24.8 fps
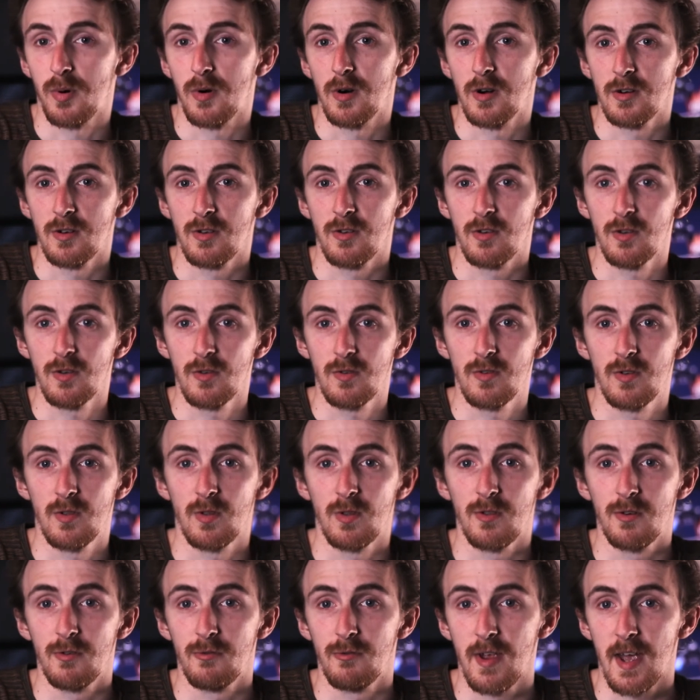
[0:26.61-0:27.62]
part due
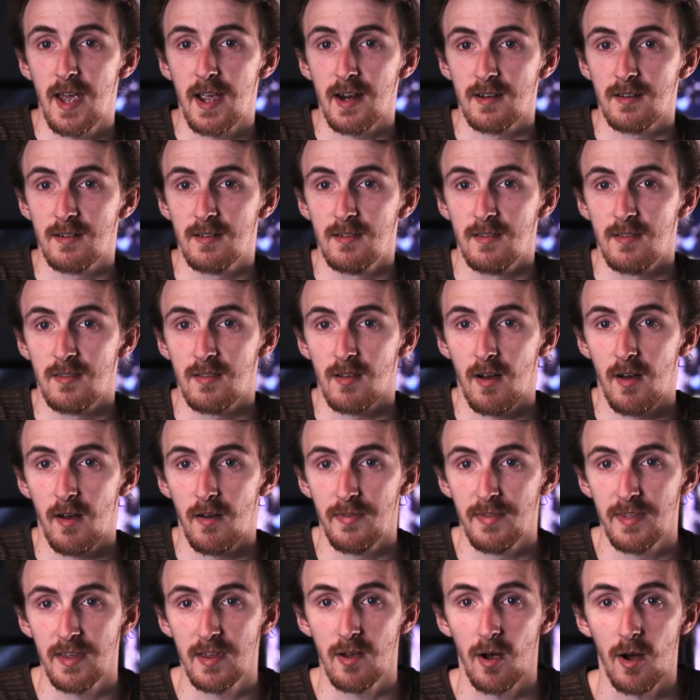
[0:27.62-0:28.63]
to the reactions
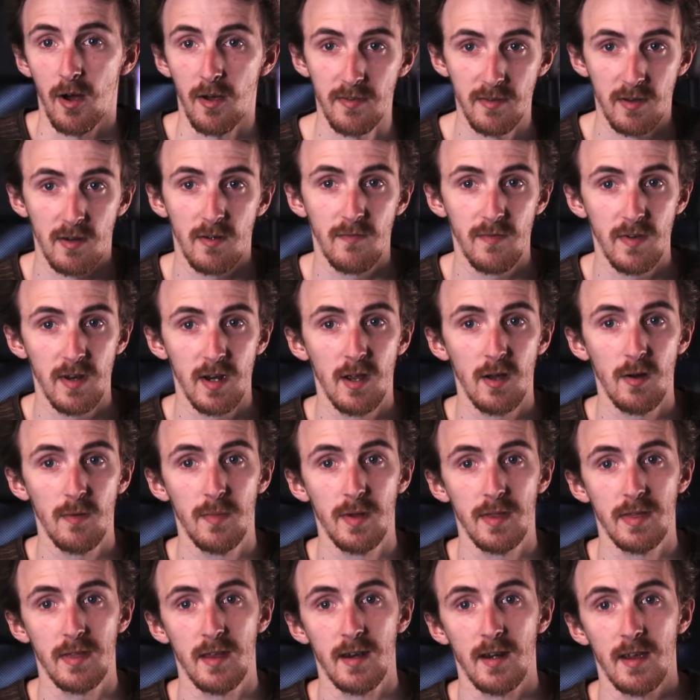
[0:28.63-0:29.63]
on the Oscar video,
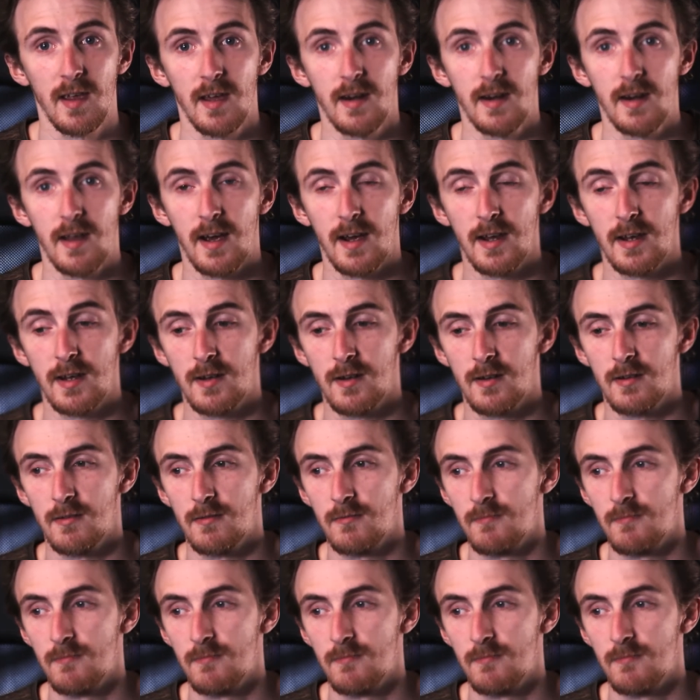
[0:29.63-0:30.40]
but then again, I